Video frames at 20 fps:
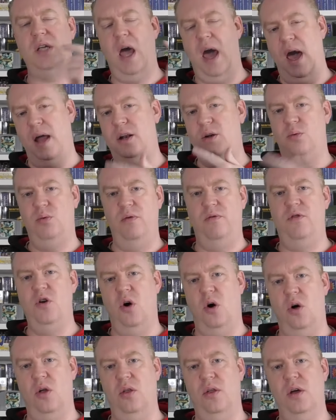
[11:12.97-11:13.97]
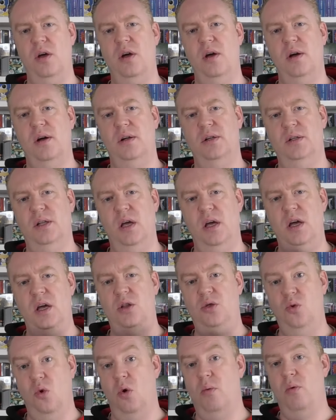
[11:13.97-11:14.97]
and we've got
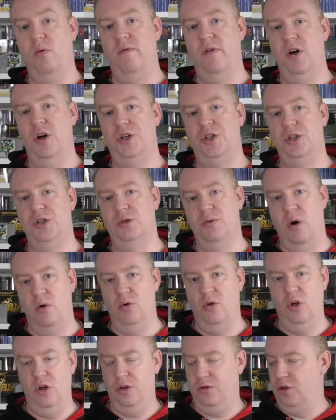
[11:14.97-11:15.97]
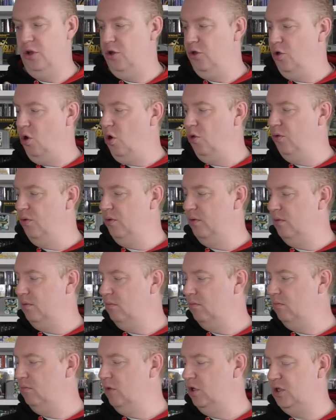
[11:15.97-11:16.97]
the normal version as well,
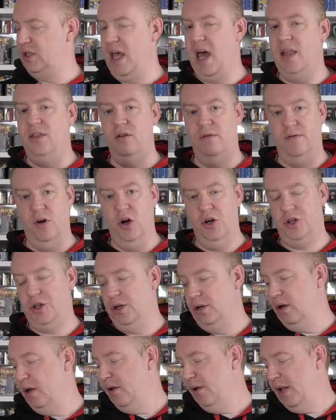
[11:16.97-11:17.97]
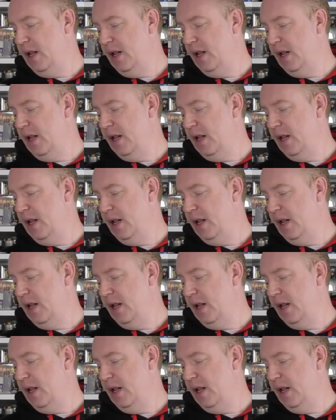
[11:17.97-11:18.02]
the standard version.